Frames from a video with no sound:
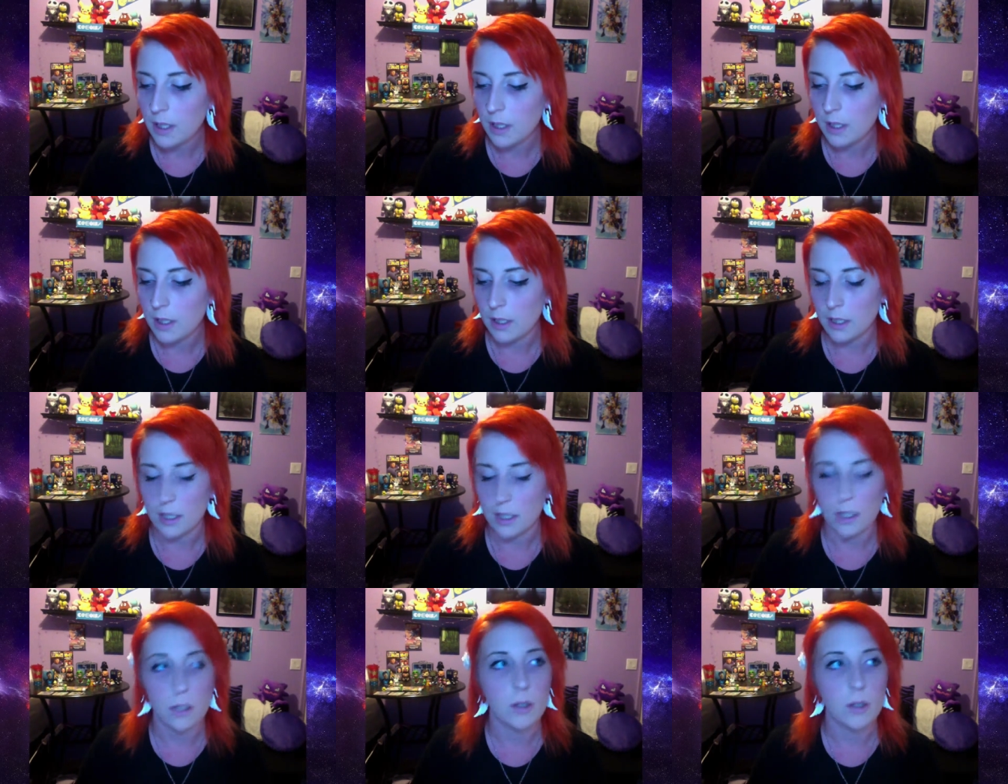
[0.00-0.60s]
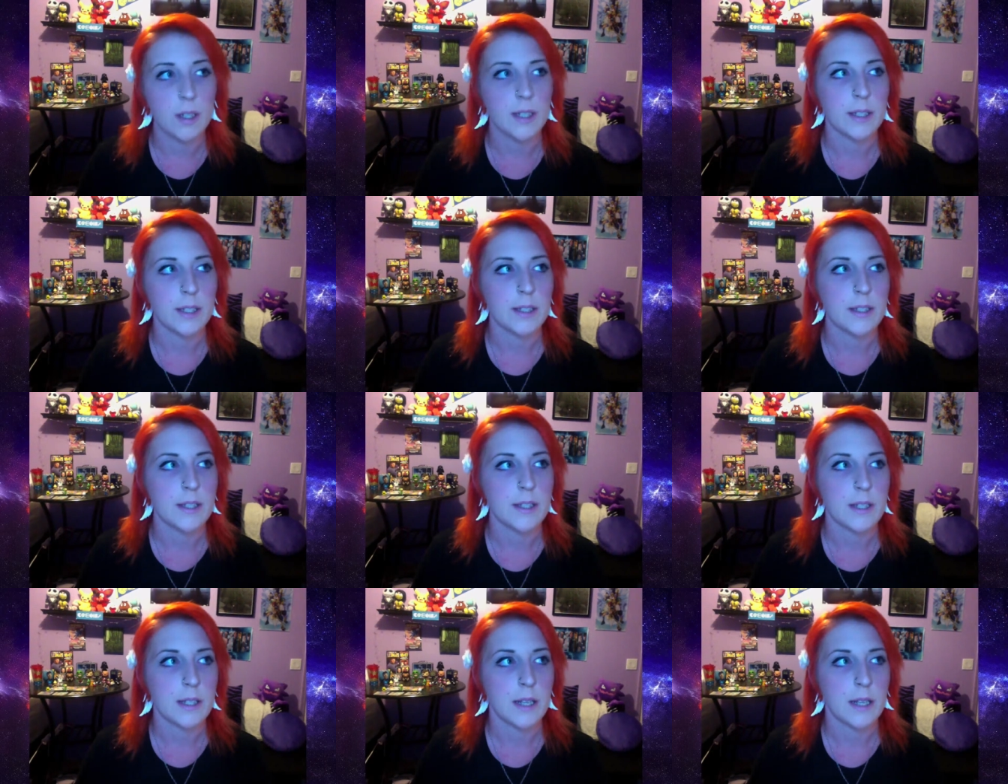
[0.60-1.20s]
you know, and
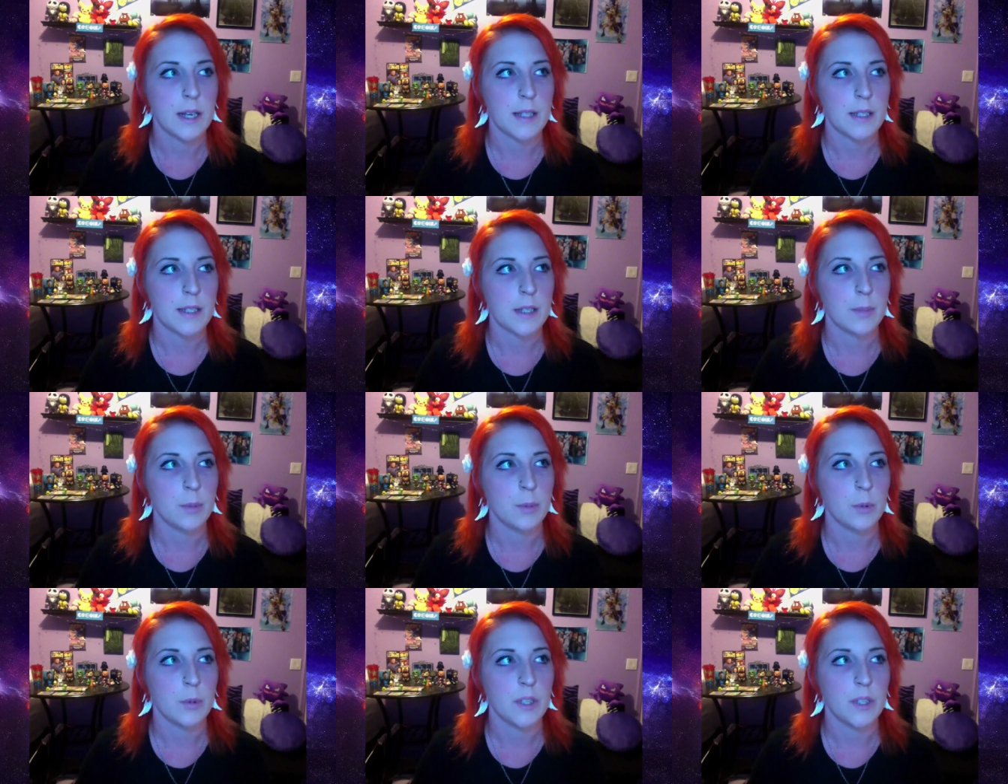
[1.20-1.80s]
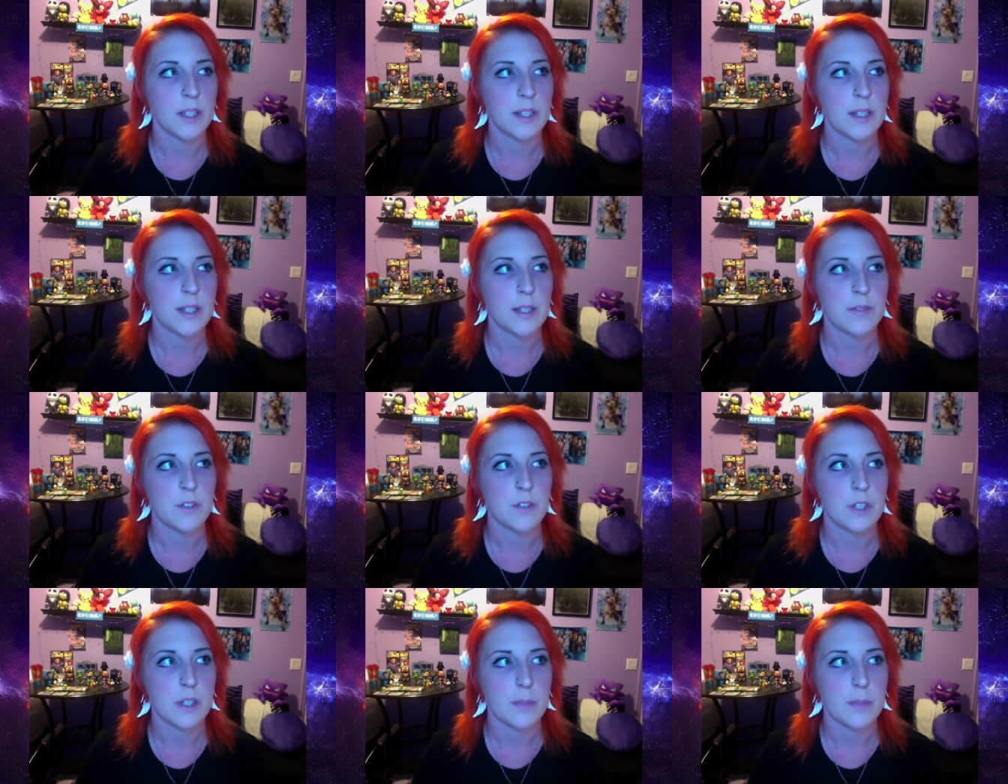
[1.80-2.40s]
this last couple weeks
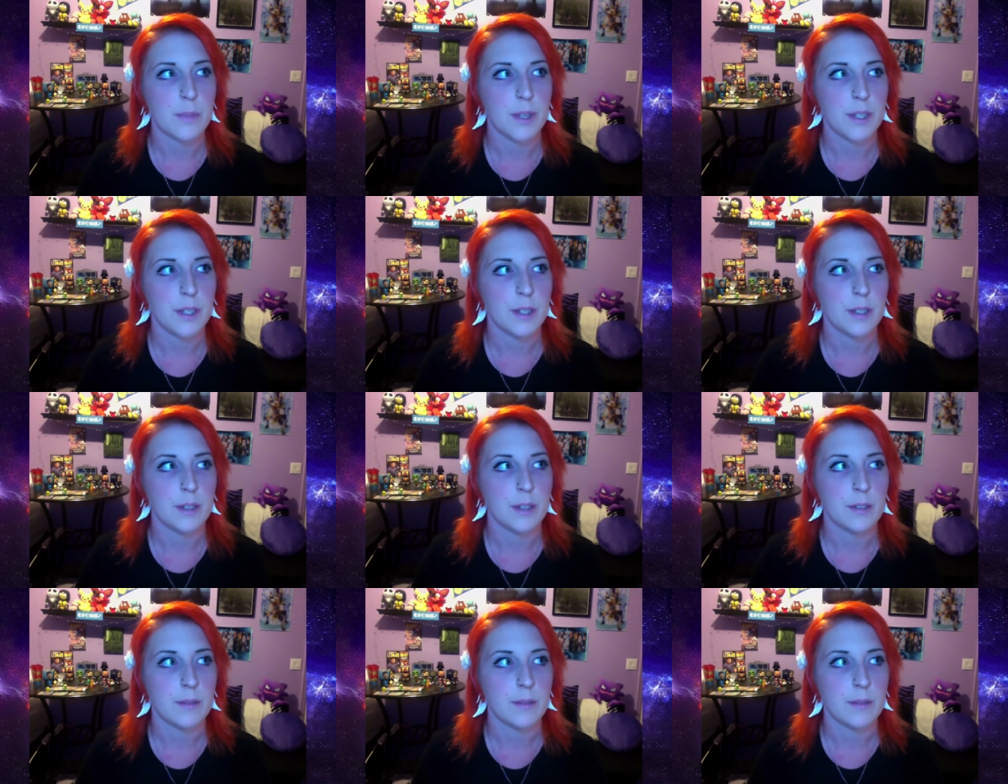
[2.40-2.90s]
have just been...